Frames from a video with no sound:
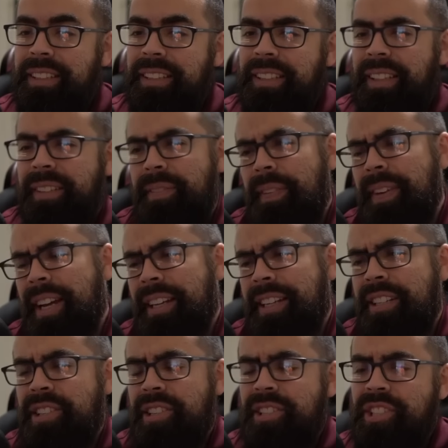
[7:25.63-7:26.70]
Maybe I
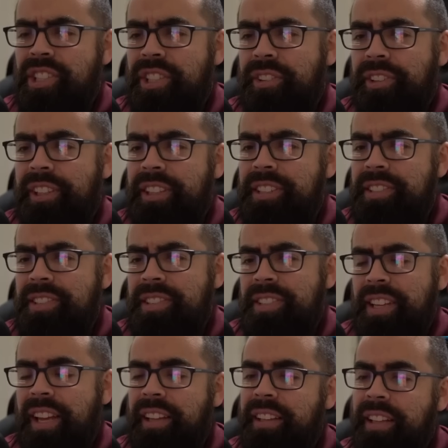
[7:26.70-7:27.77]
could just shield this
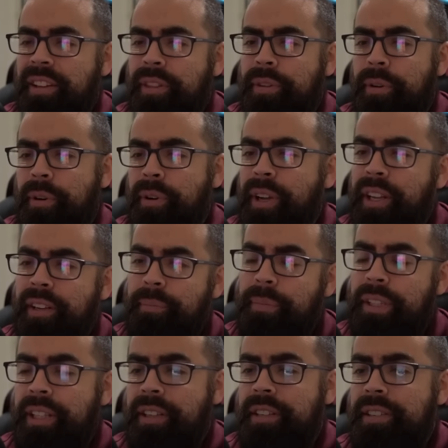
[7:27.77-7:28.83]
and then throw it,
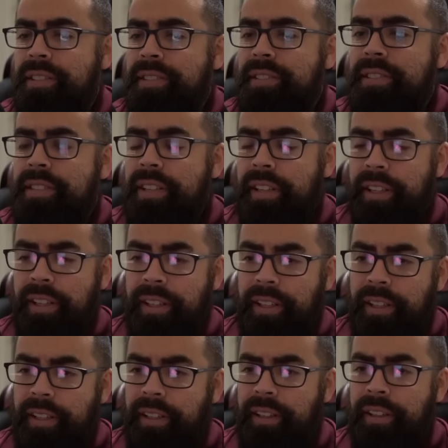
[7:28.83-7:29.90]
because
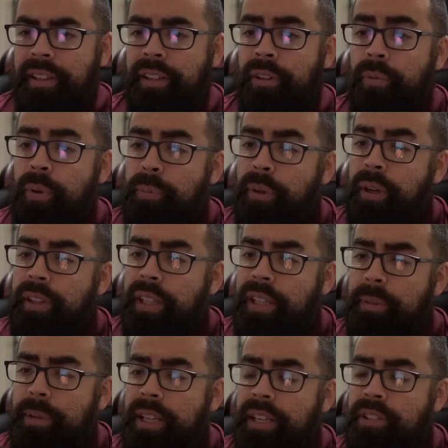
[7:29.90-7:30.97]
we probably end
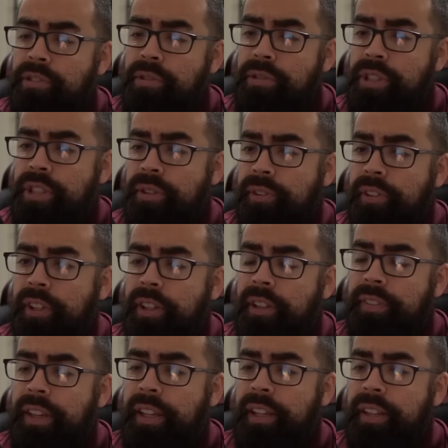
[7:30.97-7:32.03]
up getting 2 shields here
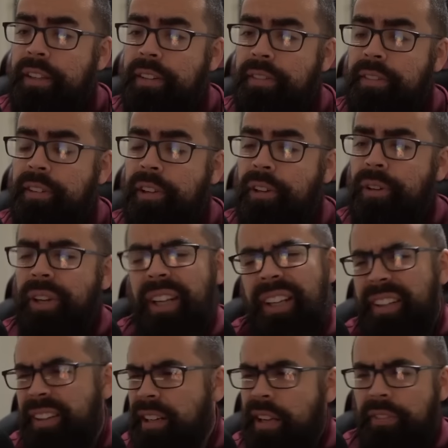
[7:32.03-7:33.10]
if they let this go.
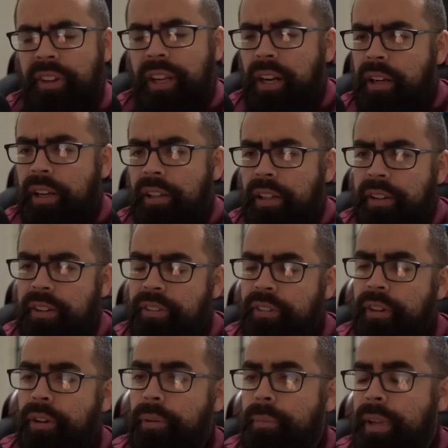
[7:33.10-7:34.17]
They're definitely not going to let this
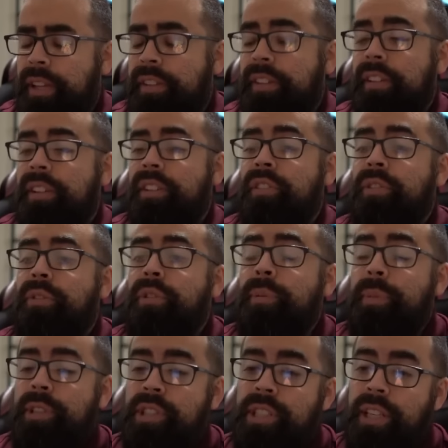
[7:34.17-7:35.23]
go. Mantine can do too
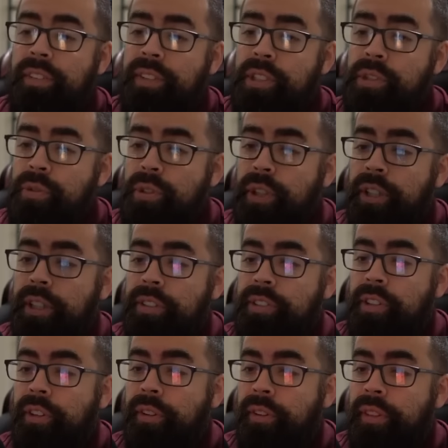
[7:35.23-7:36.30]
much damage against
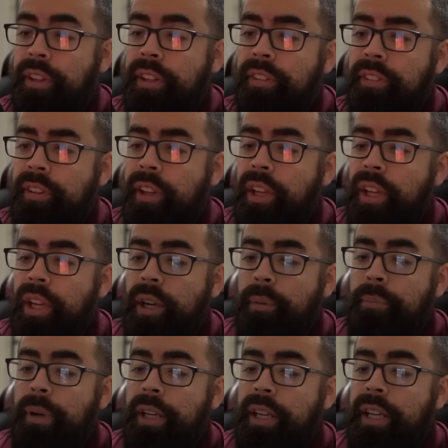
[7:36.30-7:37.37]
other things,
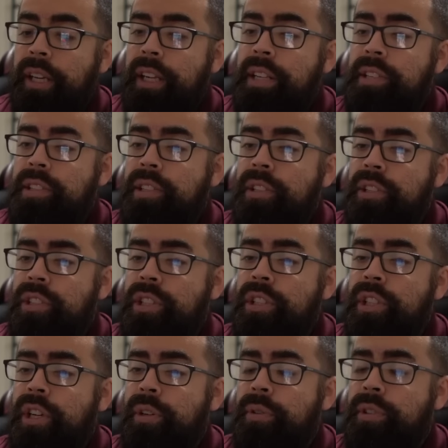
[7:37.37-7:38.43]
but it is good to
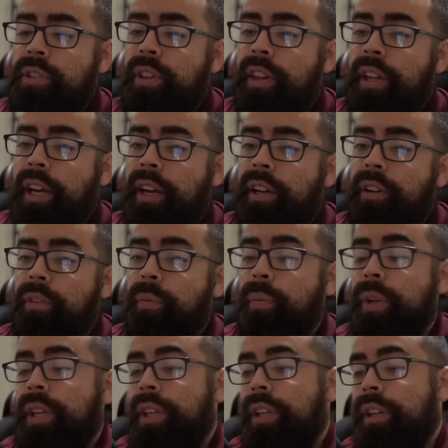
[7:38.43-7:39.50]
note that
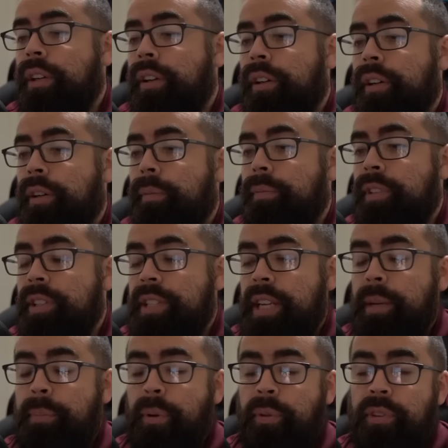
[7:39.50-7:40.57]
we did
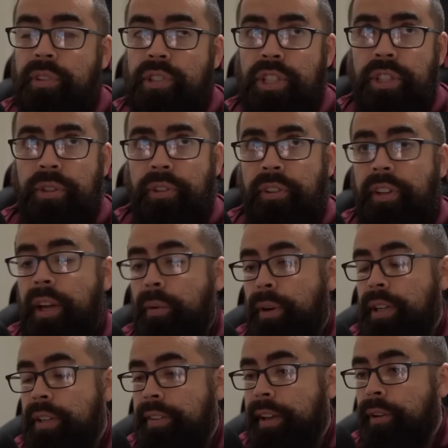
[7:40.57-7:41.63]
take both of the shields. Now we're
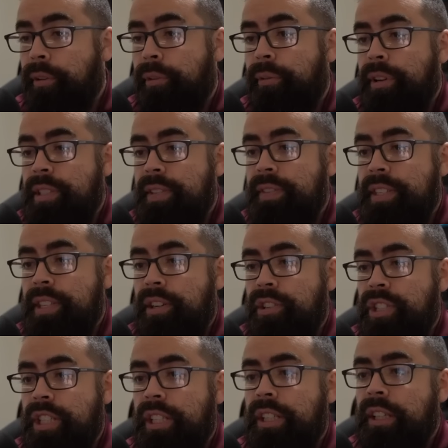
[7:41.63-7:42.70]
going to take all the rest of its
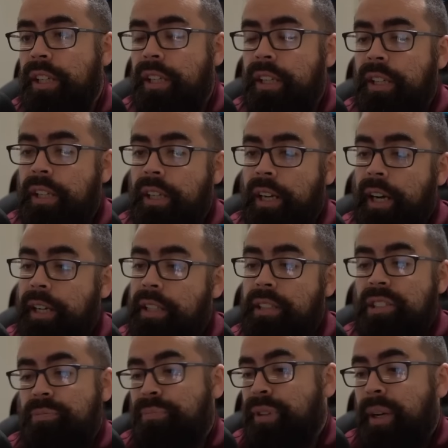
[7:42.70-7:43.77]
energy. I
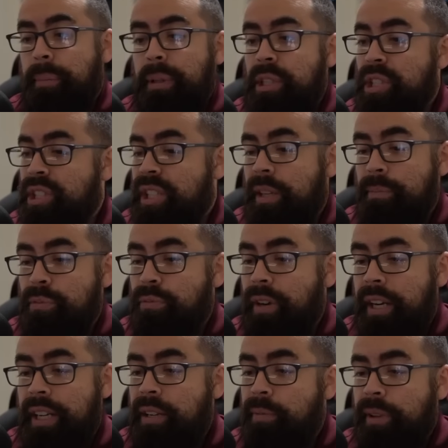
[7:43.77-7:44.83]
can probably just come
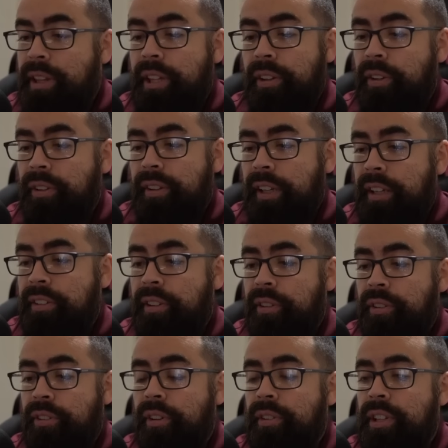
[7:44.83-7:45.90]
right in with the Alolan
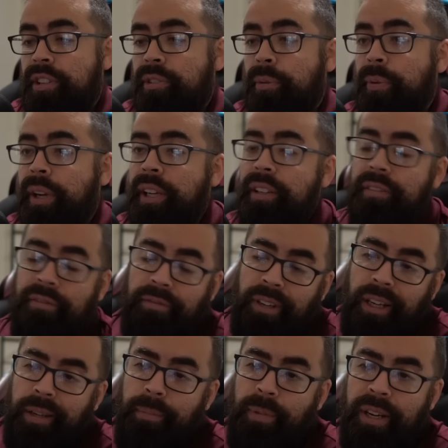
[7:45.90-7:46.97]
Ninetales. No need to wait.
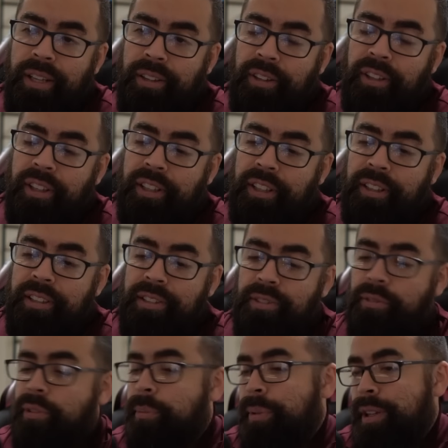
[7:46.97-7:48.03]
I am waiting the clock, I guess,
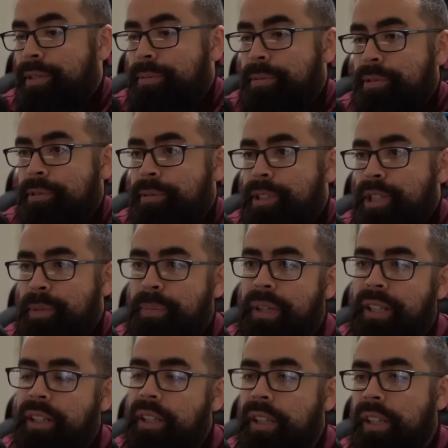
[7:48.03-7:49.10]
for a possible switch,
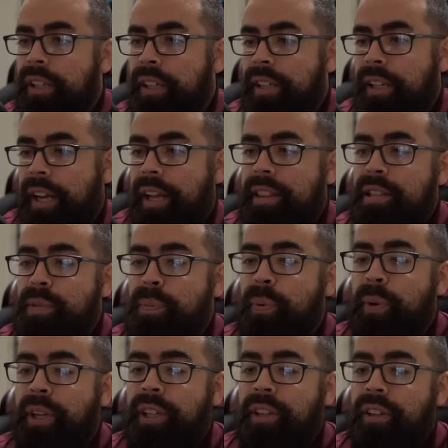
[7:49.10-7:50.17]
but at this
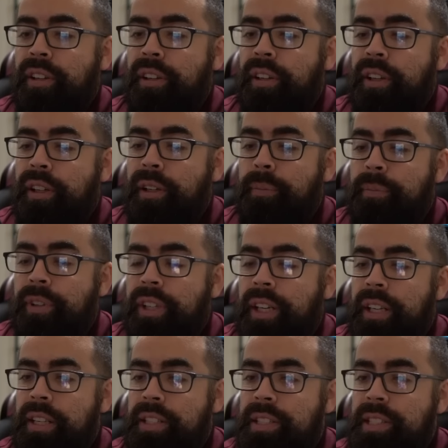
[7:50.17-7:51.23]
point,
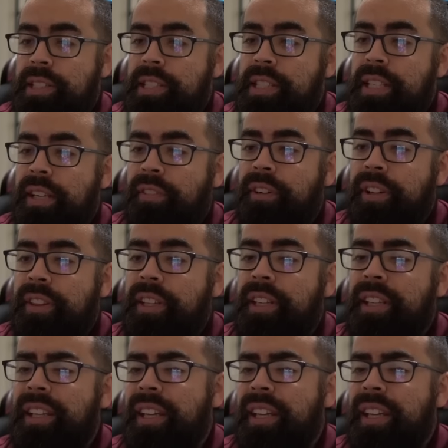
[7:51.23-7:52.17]
kind of see everything.